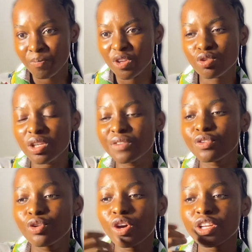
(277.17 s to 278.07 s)
So if
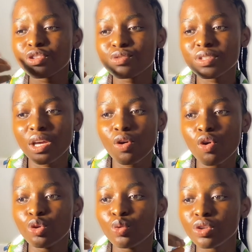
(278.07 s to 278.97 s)
you're going to say, oh,
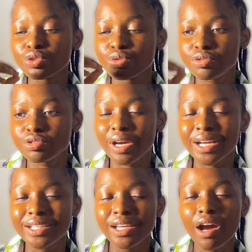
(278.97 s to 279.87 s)
you want to treat your
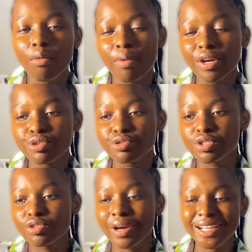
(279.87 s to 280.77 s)
acne, how about you treat
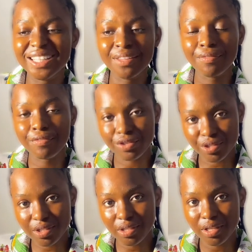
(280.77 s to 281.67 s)
your acne
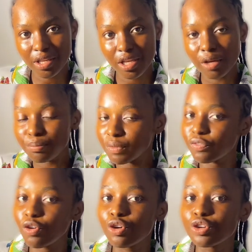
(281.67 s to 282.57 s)
first?
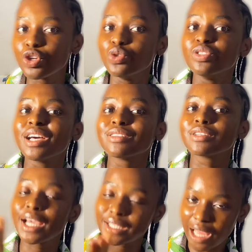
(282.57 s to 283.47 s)
Before you now
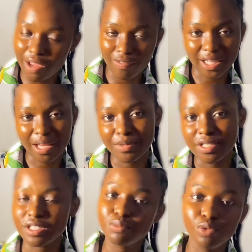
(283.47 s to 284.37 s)
enter your vitamin
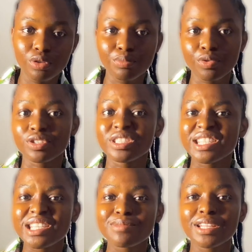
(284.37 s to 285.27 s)
C mode, because it
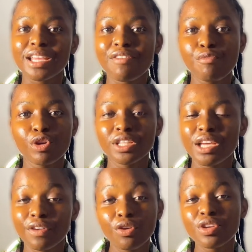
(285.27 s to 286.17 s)
seems like everybody now,
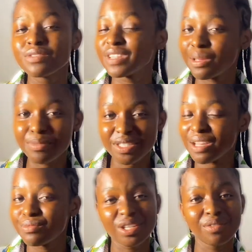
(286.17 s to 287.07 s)
if you're not using vitamin C, that
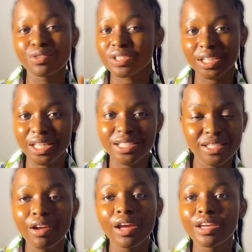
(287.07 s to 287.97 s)
means you have not started
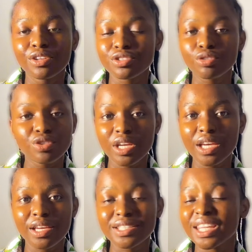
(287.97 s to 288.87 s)

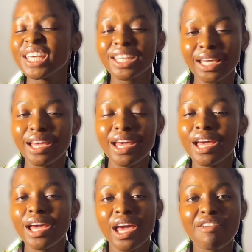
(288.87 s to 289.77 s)
skincare.
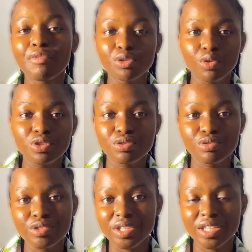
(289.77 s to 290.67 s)
Everybody wants to do
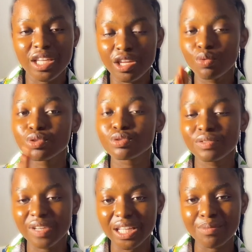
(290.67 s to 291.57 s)
skincare, you want to use
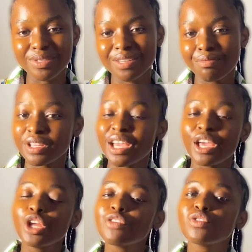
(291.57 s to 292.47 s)
vitamin C. I
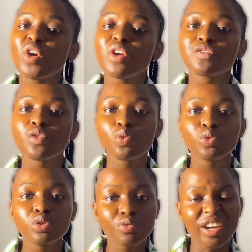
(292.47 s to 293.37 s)
am not even going for
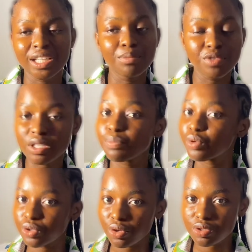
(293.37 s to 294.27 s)
good vitamin C
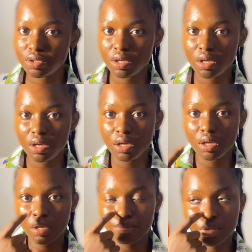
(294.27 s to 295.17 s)
products,
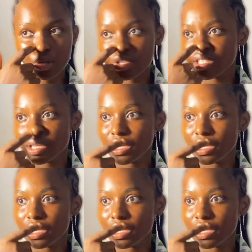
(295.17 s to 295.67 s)
because